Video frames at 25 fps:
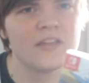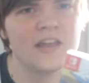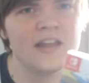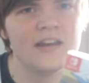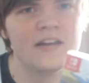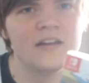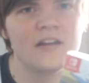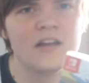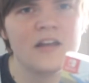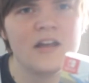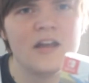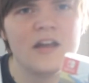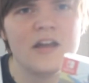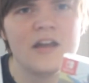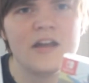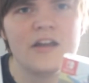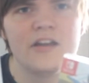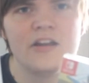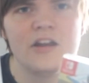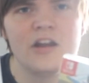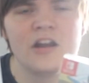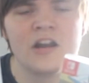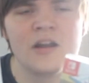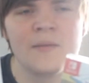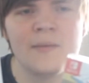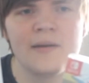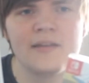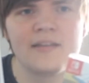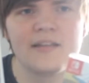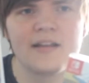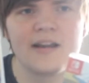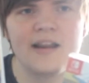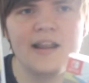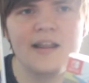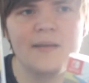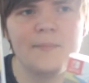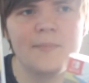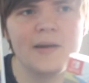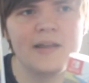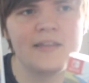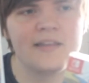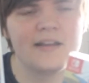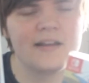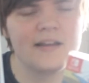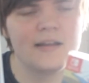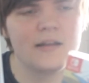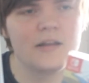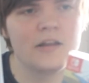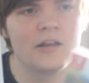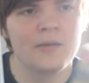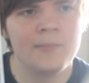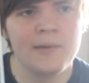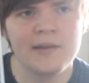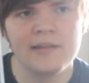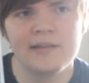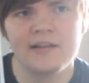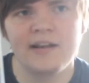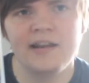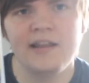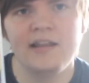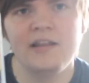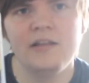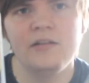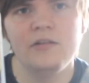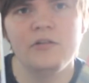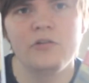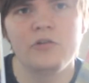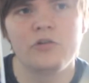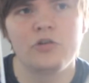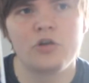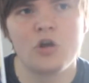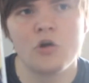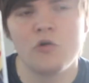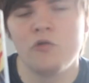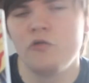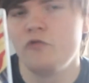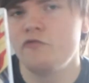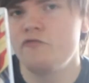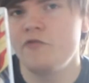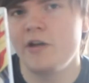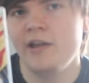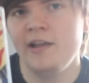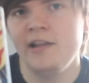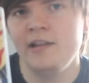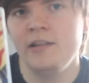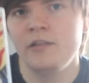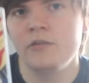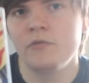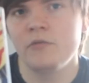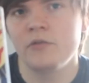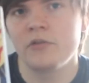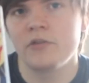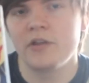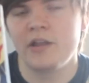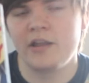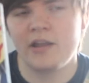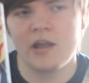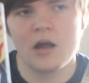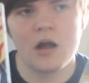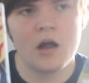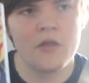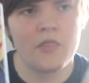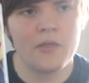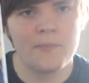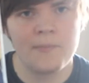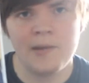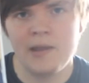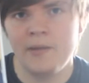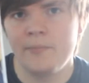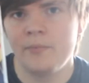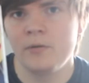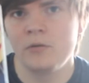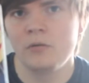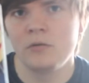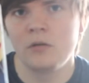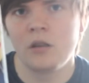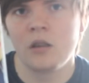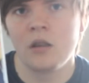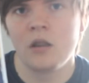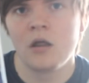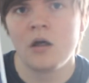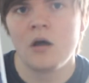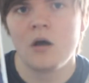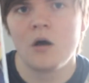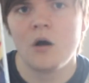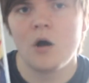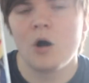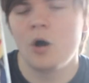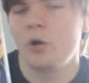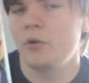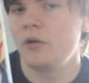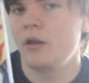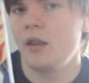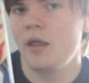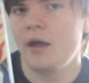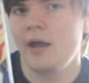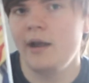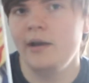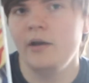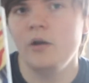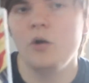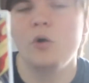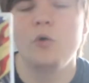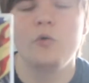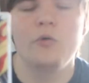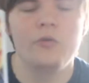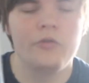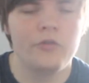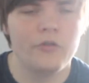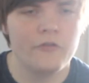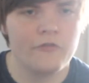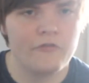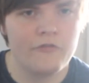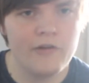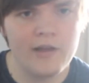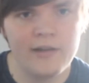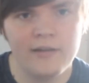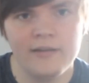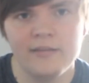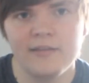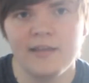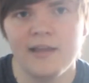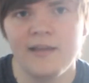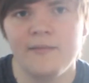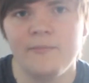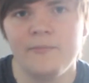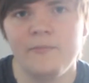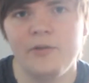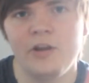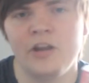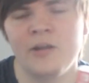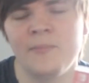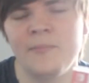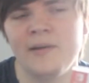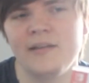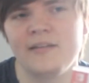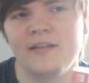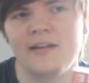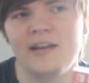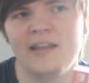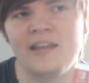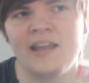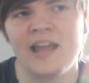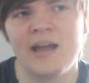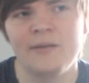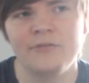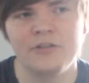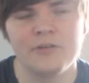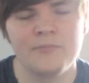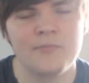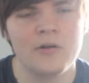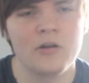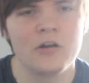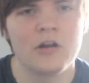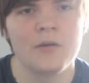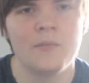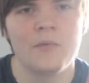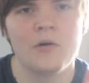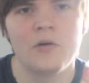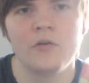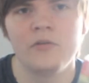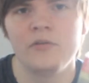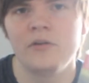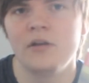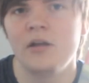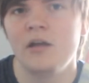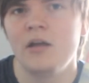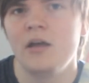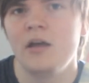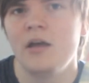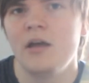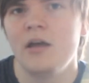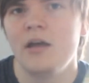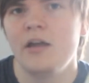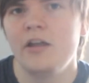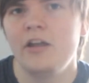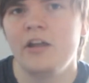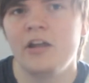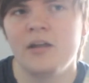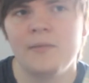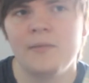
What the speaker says: then you can basically go on raids with like other people online or with your friends, and you can basically capture Pokemon. You